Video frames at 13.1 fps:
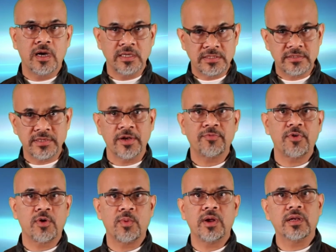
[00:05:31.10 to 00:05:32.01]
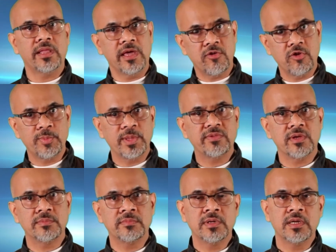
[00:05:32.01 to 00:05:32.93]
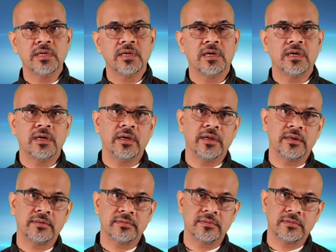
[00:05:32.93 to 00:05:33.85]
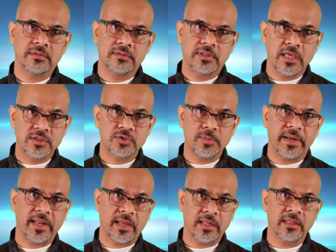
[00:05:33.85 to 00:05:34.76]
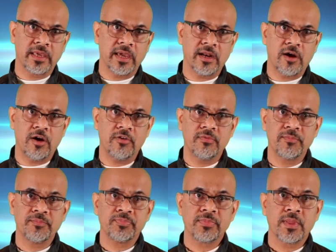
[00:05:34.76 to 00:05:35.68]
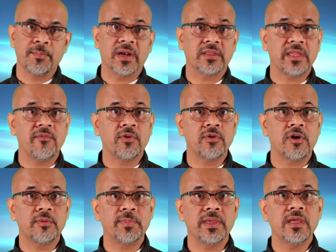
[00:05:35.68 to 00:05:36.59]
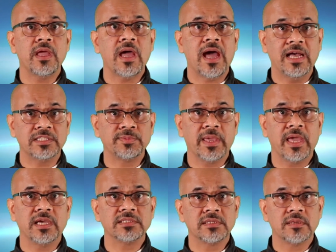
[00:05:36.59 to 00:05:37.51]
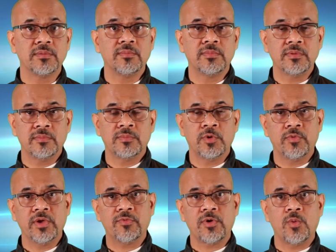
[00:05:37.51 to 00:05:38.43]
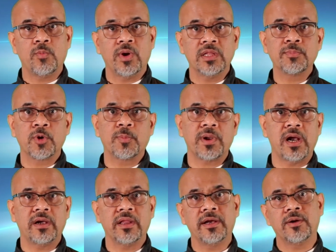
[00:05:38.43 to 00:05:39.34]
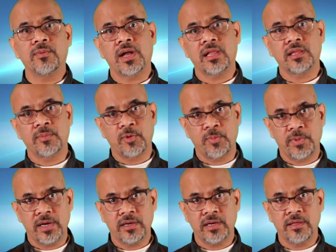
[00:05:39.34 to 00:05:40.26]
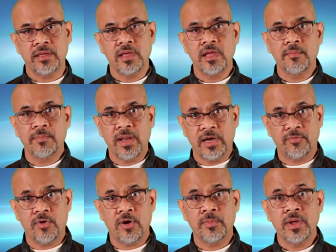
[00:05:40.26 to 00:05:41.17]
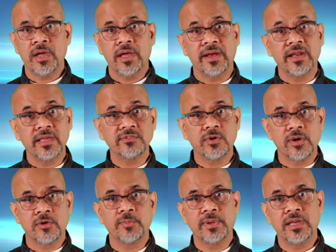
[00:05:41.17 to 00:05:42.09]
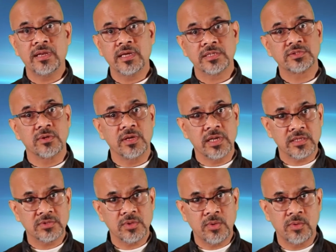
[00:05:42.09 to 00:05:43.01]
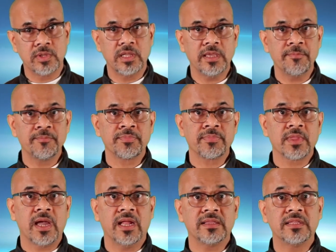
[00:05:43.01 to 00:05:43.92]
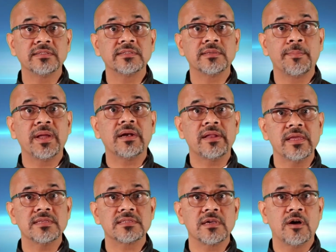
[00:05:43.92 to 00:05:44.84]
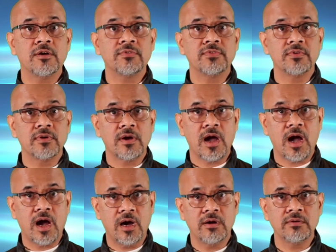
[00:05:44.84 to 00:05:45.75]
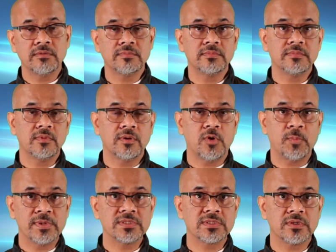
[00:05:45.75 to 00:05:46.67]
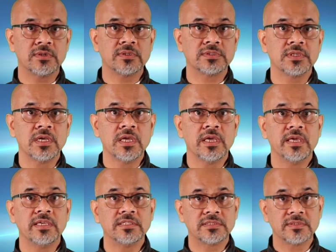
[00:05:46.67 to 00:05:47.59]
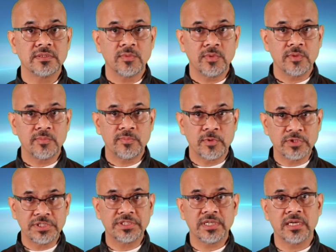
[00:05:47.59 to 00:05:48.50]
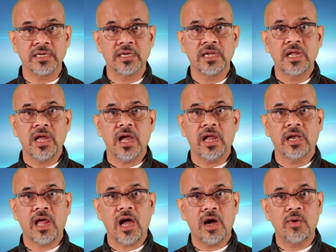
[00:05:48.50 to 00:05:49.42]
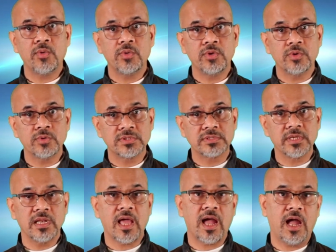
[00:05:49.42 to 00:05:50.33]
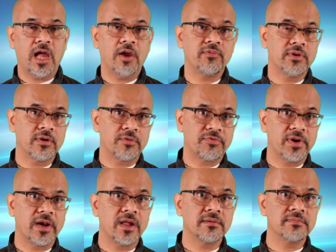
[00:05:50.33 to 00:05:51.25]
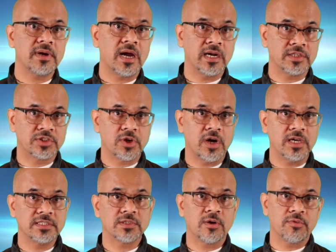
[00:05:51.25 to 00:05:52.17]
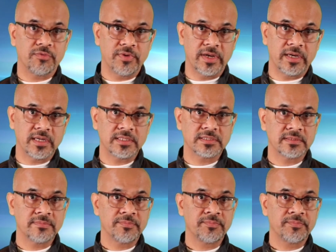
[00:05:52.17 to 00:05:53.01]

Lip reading: straightforward. There would be some things to be taken care of, but they would not be as big as moving from one proprietary to another proprietary platform. It is going to be Linux to Linux only, and this is a big taste of how open source is positioned and how you still have your freedom and choice of vendors.